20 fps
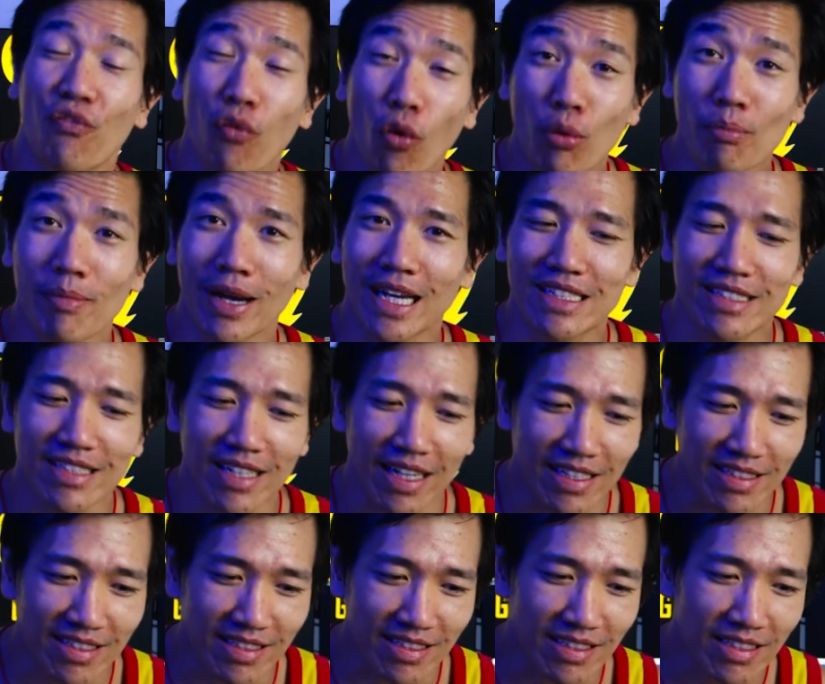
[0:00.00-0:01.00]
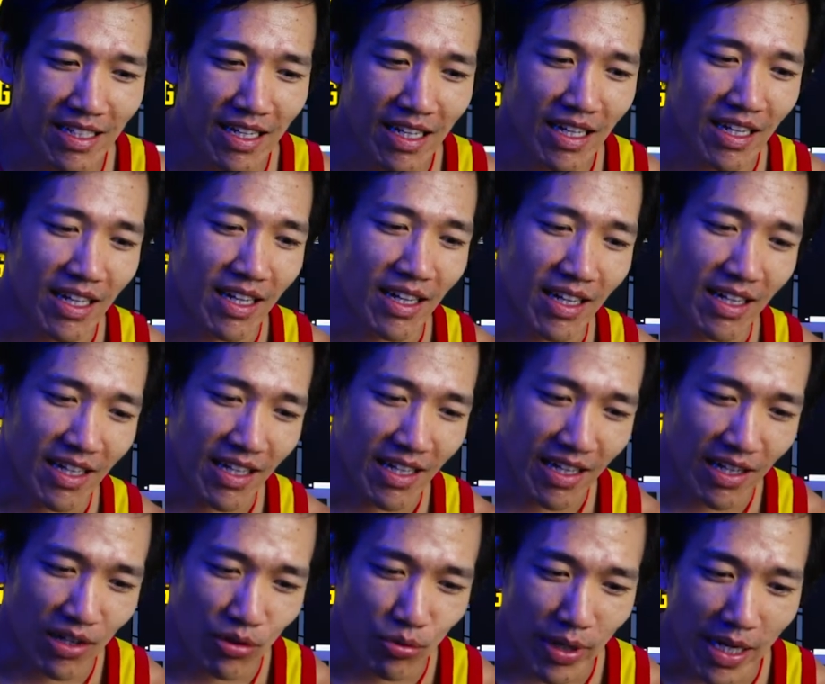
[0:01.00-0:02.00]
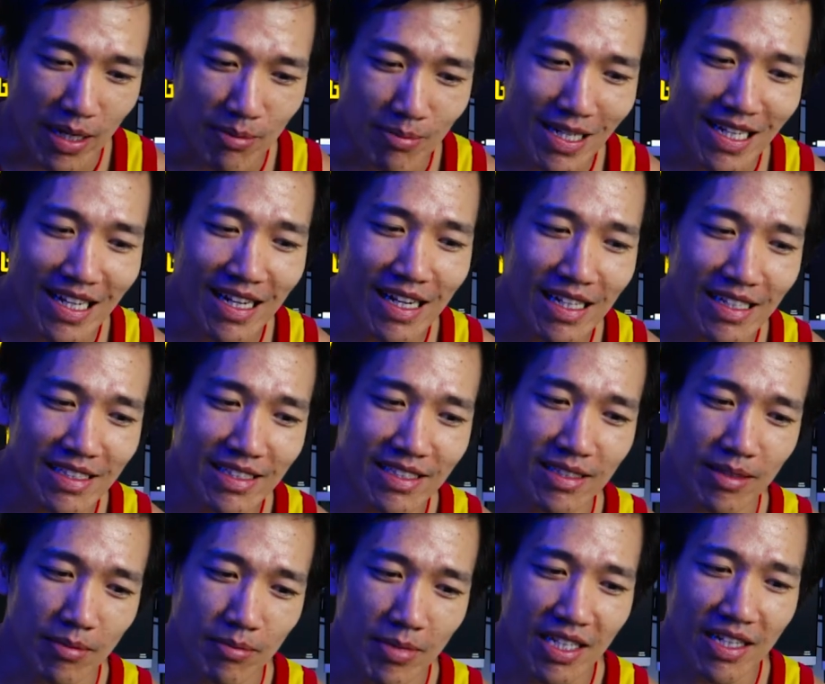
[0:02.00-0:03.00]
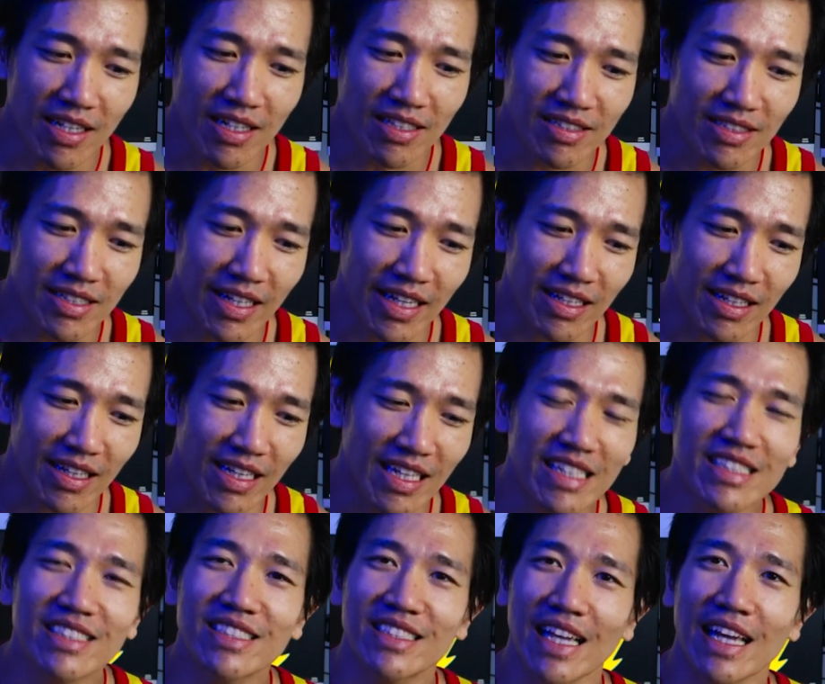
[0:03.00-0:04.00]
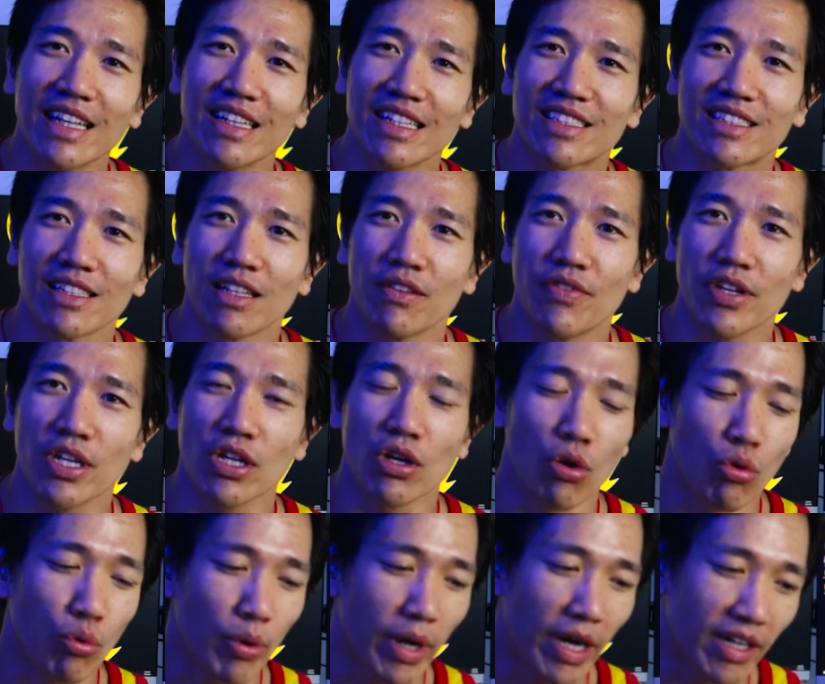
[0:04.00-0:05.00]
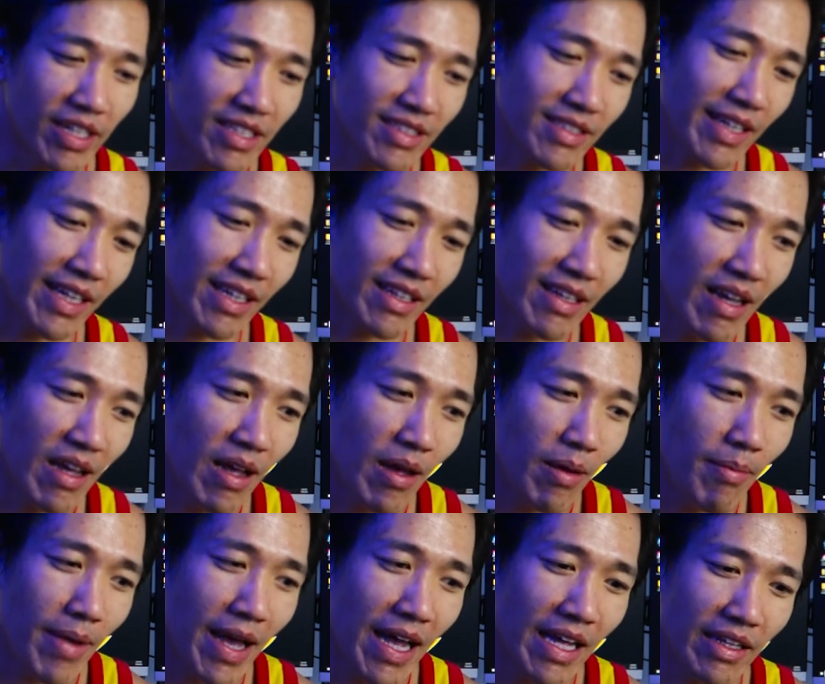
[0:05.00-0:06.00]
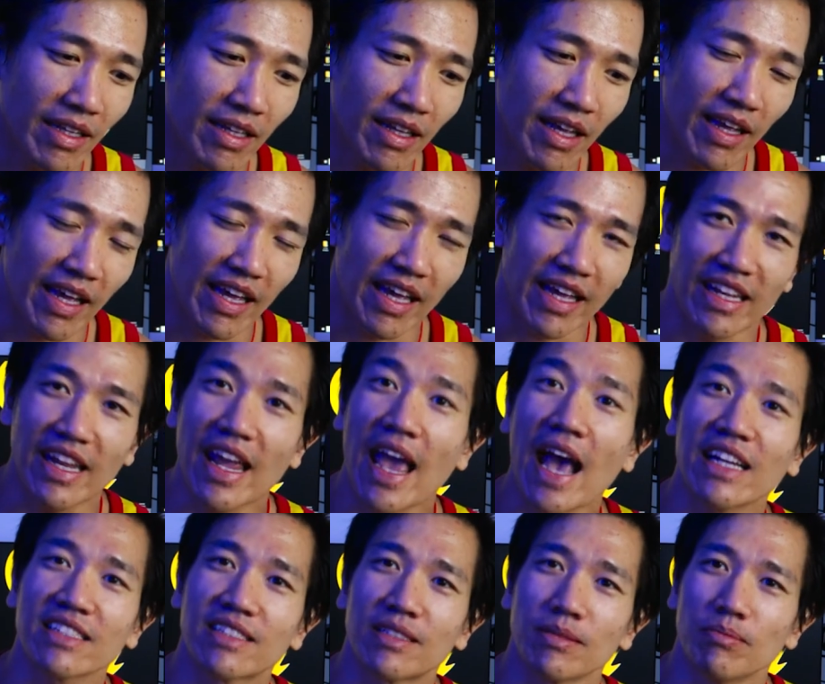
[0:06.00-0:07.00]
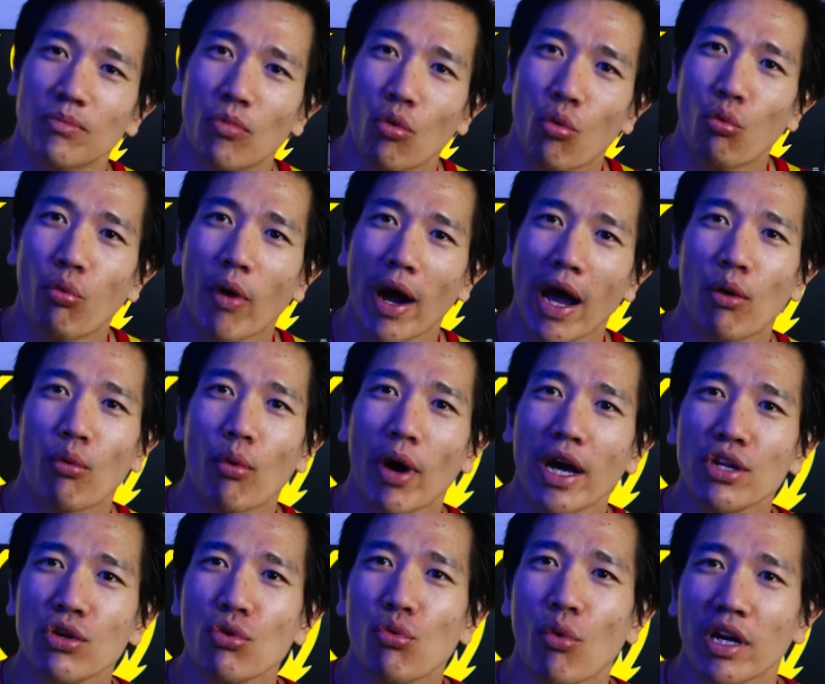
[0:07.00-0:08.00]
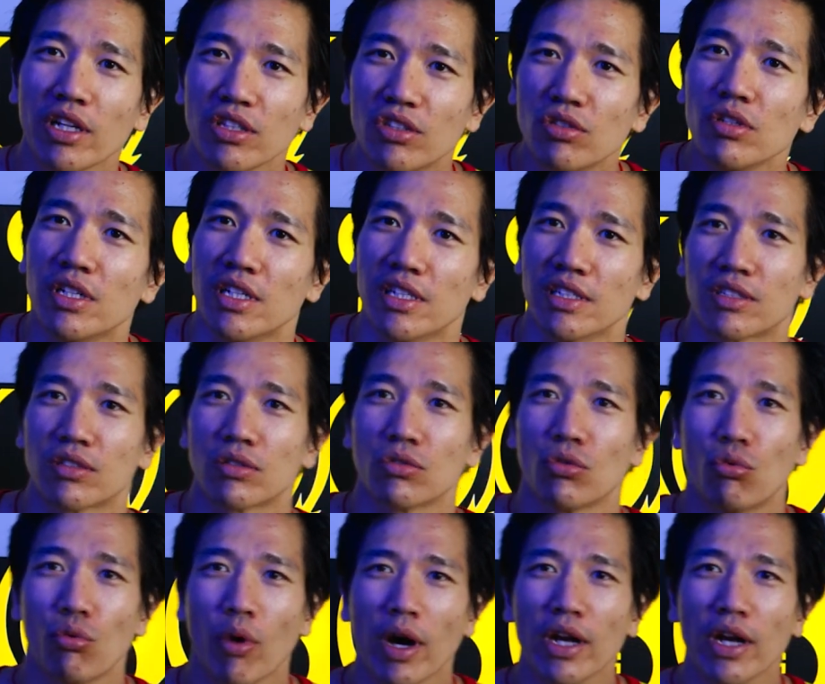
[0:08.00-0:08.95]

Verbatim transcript: for Mike Tyson, right? Because like he said this in the video where he's like, man, and they asked him, why do you wanna do this?